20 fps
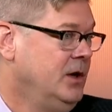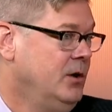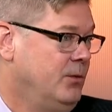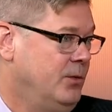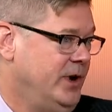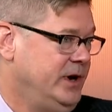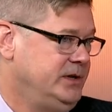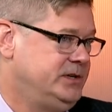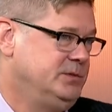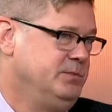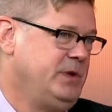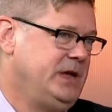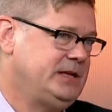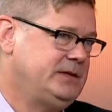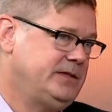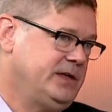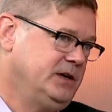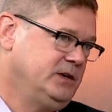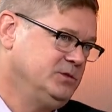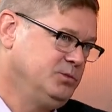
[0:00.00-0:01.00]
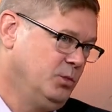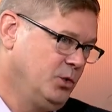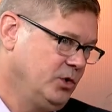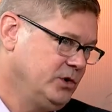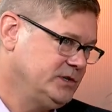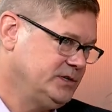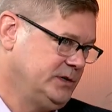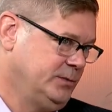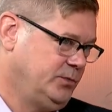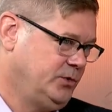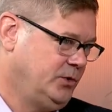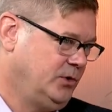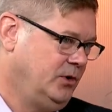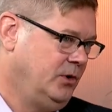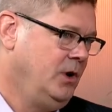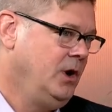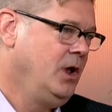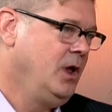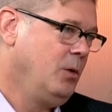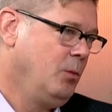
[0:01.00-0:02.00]
right, to make things more simple,
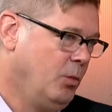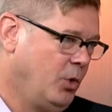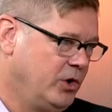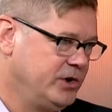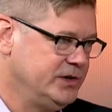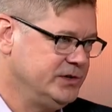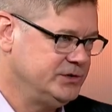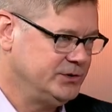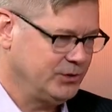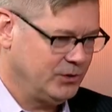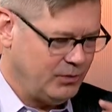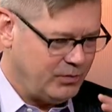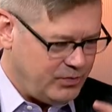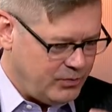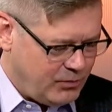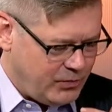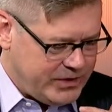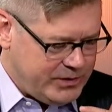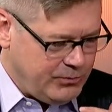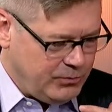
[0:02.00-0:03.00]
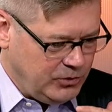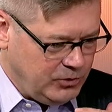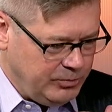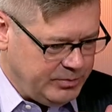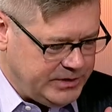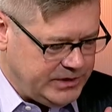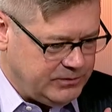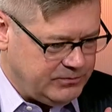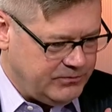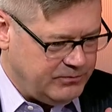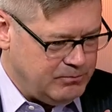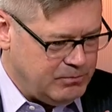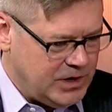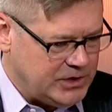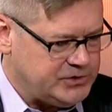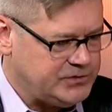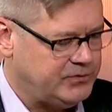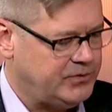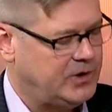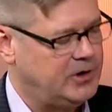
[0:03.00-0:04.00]
more digital, we will be
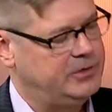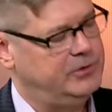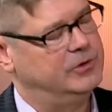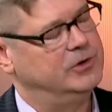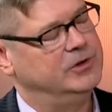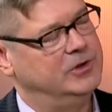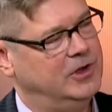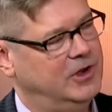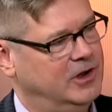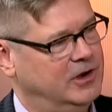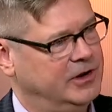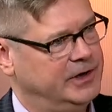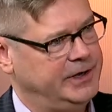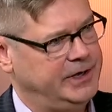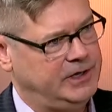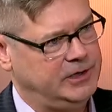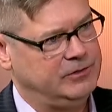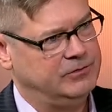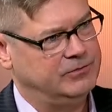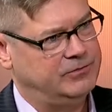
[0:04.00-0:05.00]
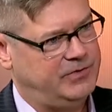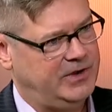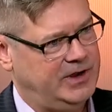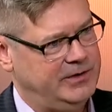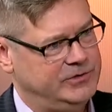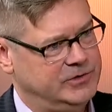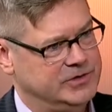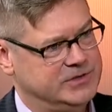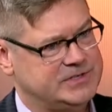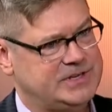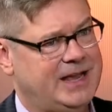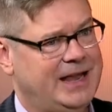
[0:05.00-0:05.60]
much farther along in five years.